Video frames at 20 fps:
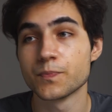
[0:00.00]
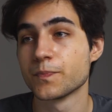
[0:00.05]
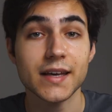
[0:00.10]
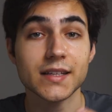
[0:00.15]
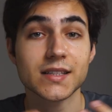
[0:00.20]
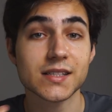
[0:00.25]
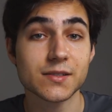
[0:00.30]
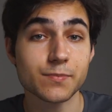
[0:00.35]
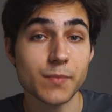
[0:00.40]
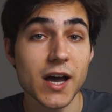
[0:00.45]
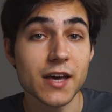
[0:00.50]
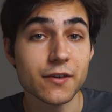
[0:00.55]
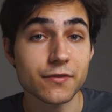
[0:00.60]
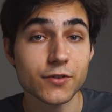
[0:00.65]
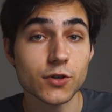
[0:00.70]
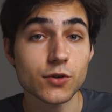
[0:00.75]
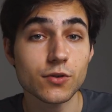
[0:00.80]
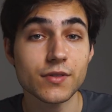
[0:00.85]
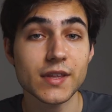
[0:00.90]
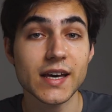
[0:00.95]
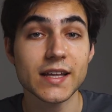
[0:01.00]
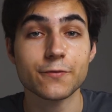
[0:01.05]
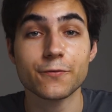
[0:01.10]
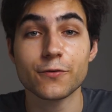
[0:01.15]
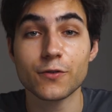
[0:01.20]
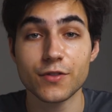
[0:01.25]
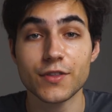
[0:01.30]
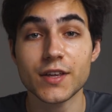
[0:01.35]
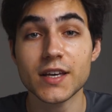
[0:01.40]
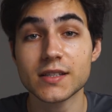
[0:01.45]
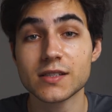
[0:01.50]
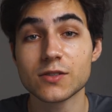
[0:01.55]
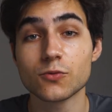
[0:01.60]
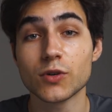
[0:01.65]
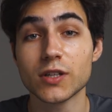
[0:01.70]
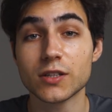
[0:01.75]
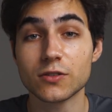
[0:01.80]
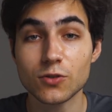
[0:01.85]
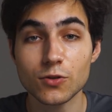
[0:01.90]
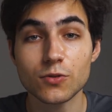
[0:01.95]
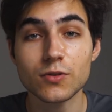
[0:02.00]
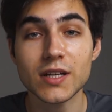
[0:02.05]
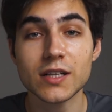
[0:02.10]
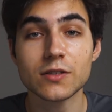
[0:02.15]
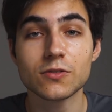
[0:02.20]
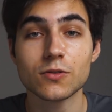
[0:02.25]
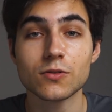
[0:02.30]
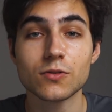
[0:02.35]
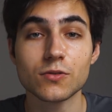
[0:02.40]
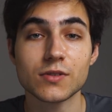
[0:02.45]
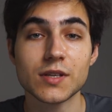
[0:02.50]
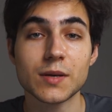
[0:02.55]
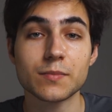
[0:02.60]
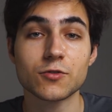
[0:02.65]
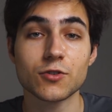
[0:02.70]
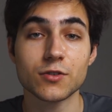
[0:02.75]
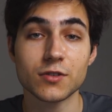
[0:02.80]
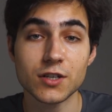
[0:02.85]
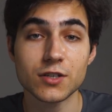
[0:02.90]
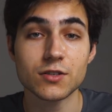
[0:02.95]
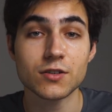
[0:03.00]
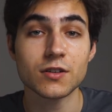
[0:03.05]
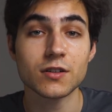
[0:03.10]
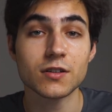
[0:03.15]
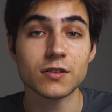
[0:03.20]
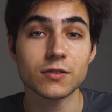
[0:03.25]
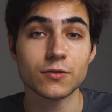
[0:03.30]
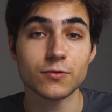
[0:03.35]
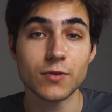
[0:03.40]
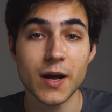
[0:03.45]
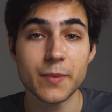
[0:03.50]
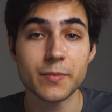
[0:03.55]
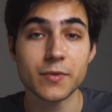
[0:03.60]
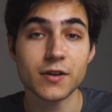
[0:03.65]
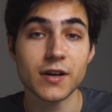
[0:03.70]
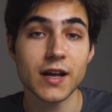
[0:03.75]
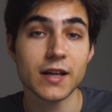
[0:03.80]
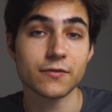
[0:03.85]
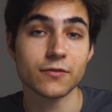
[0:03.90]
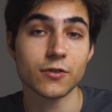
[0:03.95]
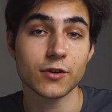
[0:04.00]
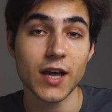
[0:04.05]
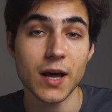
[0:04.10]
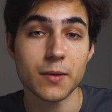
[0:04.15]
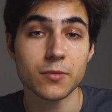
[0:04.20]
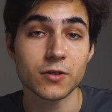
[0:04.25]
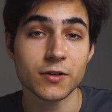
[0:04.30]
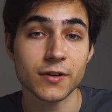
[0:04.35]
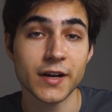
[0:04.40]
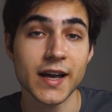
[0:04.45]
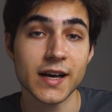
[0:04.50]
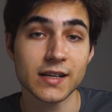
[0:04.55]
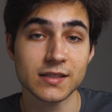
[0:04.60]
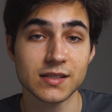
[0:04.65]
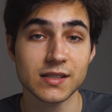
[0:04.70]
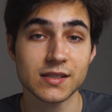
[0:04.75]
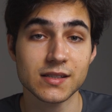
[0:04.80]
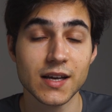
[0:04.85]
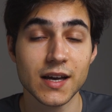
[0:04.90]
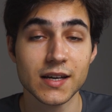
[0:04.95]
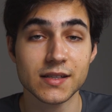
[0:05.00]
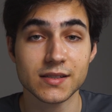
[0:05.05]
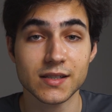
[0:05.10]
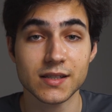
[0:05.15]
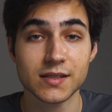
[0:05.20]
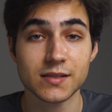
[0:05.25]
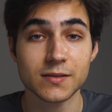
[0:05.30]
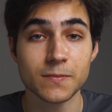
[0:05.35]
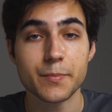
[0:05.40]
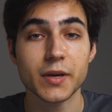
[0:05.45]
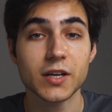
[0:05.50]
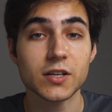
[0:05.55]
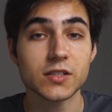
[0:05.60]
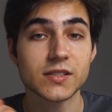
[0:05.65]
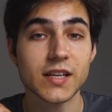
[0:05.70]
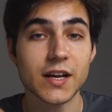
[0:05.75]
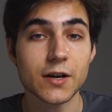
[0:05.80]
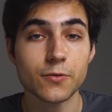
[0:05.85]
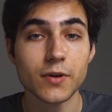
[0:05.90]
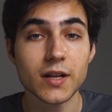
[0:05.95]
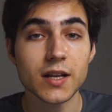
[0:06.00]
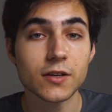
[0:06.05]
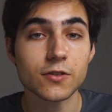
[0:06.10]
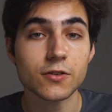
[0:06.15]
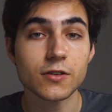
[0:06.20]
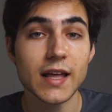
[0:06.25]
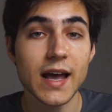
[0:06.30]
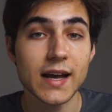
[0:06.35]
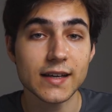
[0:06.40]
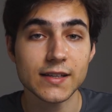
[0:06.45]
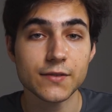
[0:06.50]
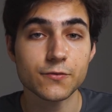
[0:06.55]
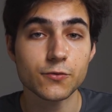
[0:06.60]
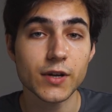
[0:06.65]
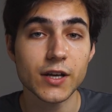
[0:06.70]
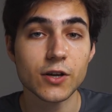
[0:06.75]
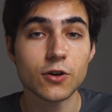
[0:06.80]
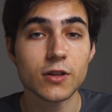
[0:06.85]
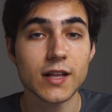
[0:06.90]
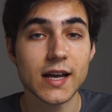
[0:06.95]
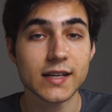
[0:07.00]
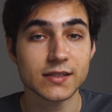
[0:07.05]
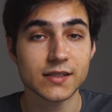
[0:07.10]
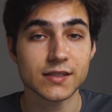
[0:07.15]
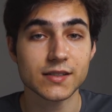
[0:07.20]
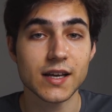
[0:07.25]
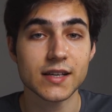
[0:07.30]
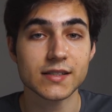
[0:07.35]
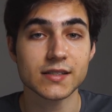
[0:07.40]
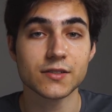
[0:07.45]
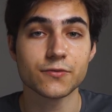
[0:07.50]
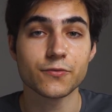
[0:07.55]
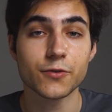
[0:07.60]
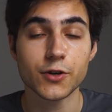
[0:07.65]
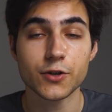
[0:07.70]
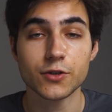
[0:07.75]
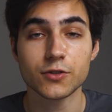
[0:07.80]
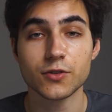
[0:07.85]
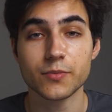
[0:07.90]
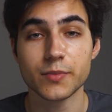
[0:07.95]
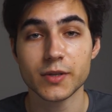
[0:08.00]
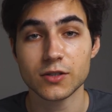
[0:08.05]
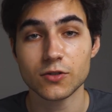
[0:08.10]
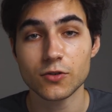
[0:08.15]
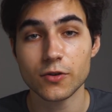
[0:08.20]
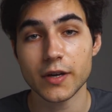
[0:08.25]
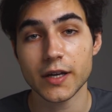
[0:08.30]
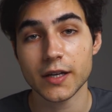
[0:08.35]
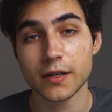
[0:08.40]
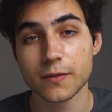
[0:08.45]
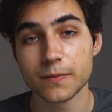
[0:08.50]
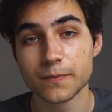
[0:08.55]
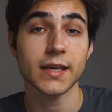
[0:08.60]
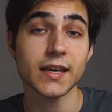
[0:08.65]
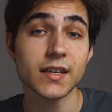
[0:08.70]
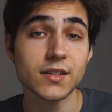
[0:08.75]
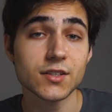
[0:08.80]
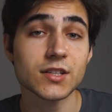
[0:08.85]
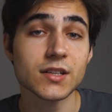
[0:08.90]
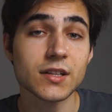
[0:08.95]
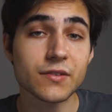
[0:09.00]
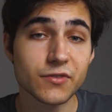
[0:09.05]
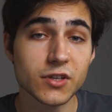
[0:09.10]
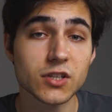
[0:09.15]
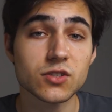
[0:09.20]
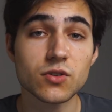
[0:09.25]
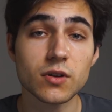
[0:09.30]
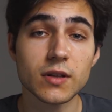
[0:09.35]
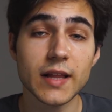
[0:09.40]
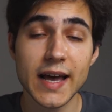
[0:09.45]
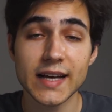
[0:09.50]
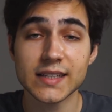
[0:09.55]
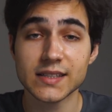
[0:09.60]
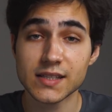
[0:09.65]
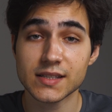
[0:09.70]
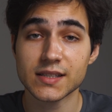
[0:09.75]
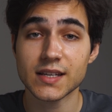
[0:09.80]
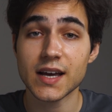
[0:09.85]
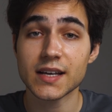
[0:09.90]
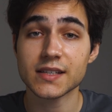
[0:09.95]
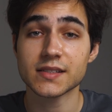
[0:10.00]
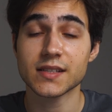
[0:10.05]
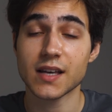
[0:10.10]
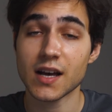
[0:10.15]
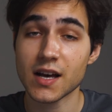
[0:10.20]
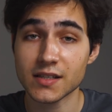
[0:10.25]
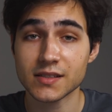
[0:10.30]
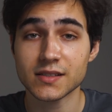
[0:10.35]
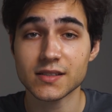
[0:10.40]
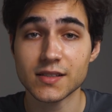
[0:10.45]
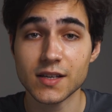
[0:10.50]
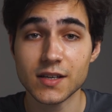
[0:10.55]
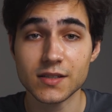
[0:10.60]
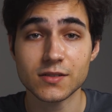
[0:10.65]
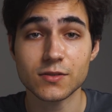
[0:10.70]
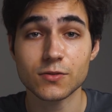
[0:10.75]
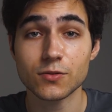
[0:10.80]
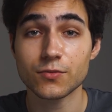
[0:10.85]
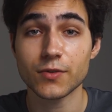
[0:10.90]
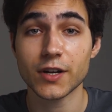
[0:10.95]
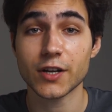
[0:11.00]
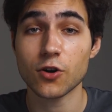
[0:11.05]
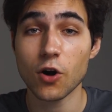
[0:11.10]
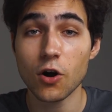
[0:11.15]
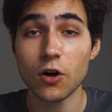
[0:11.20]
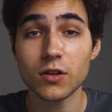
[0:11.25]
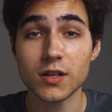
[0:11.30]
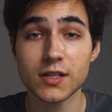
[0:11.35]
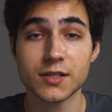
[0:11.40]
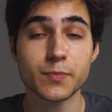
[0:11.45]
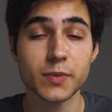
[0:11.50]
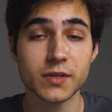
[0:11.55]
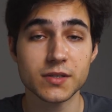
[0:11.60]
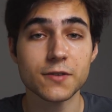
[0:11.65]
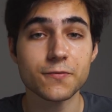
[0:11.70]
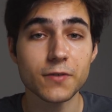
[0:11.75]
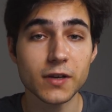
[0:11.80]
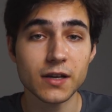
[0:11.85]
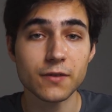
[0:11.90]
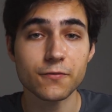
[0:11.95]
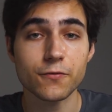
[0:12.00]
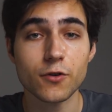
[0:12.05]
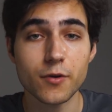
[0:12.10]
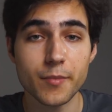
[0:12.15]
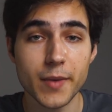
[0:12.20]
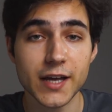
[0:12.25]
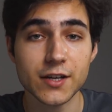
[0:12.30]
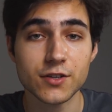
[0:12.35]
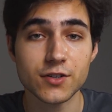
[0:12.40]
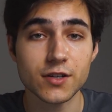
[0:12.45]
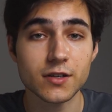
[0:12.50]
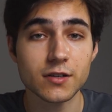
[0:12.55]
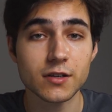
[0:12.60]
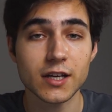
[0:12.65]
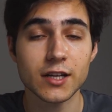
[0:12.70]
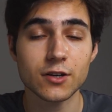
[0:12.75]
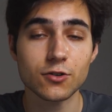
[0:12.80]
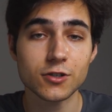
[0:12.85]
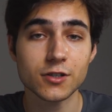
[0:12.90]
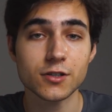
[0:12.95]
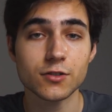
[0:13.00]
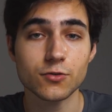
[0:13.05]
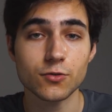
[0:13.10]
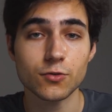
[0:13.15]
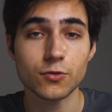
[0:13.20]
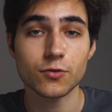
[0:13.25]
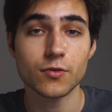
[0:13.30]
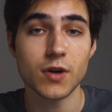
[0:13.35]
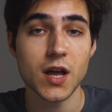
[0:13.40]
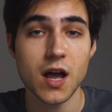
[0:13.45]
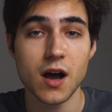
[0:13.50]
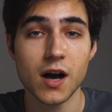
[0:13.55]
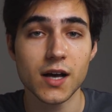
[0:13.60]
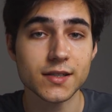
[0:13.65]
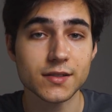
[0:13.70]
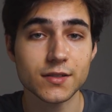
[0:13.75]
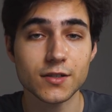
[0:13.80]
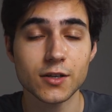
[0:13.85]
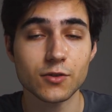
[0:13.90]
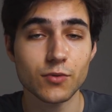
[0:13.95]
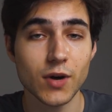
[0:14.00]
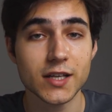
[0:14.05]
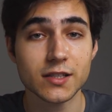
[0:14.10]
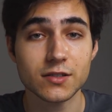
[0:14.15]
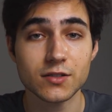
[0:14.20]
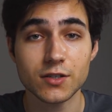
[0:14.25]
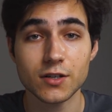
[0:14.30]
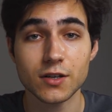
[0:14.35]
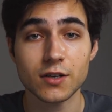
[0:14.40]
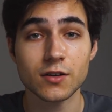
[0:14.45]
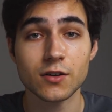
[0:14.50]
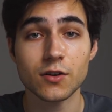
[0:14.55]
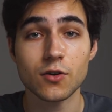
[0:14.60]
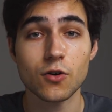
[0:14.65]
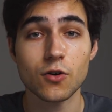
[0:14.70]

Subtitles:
It is my view that for this we do need to do some traditional grammar and vocabulary exercises, because they are really good active recall exercises for you to be doing. Each individual exercise asks us to recall a specific information in order to answer a question